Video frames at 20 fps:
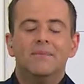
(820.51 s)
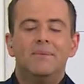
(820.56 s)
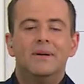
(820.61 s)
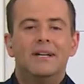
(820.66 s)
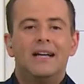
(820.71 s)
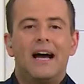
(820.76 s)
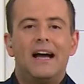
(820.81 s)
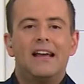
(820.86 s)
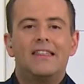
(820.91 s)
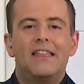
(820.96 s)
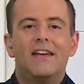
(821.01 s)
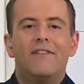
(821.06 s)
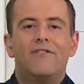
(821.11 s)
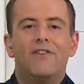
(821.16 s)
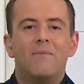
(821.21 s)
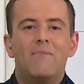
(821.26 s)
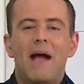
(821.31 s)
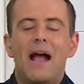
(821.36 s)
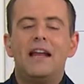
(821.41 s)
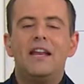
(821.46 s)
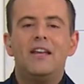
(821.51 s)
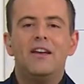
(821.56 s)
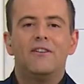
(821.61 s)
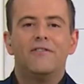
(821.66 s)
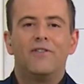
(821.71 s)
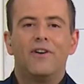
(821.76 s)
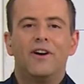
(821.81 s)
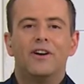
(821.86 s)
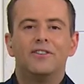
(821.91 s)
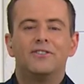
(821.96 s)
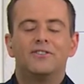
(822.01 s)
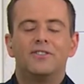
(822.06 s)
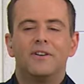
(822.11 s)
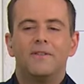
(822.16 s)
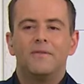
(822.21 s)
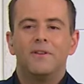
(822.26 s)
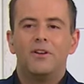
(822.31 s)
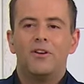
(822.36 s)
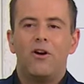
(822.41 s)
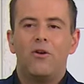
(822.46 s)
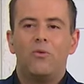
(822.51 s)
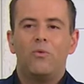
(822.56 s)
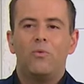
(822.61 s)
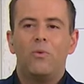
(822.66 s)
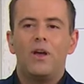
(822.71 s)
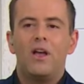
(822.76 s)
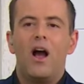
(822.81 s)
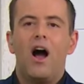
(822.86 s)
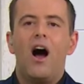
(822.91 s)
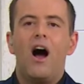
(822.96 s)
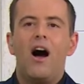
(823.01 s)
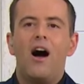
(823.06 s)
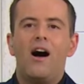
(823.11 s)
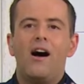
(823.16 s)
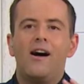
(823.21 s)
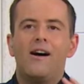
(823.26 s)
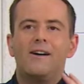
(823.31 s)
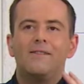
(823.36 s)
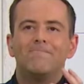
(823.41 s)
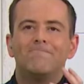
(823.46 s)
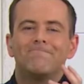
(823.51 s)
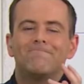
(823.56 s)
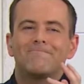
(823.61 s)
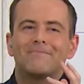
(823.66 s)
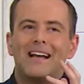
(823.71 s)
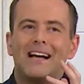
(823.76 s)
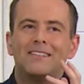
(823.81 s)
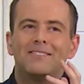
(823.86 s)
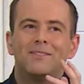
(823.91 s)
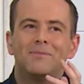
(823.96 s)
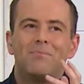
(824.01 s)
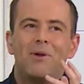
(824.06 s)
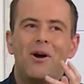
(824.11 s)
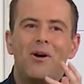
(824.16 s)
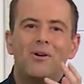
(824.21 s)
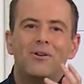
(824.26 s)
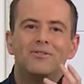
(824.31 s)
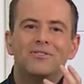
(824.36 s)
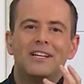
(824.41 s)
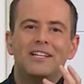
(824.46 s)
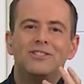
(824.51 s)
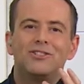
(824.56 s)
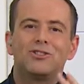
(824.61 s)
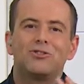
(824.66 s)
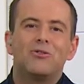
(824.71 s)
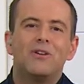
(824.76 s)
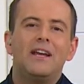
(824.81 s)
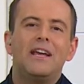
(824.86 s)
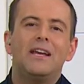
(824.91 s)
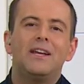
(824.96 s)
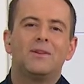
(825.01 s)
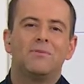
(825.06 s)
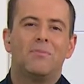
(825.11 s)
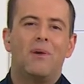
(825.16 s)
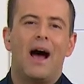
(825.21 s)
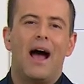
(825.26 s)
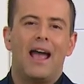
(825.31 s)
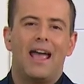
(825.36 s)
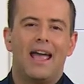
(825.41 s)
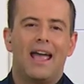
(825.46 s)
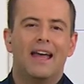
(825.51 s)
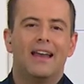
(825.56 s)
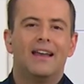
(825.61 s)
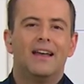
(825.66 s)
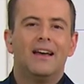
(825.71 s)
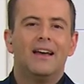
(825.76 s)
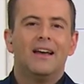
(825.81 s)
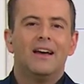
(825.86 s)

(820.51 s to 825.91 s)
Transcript: But I think for many of us, you know, we are, I suppose, intrigued by it.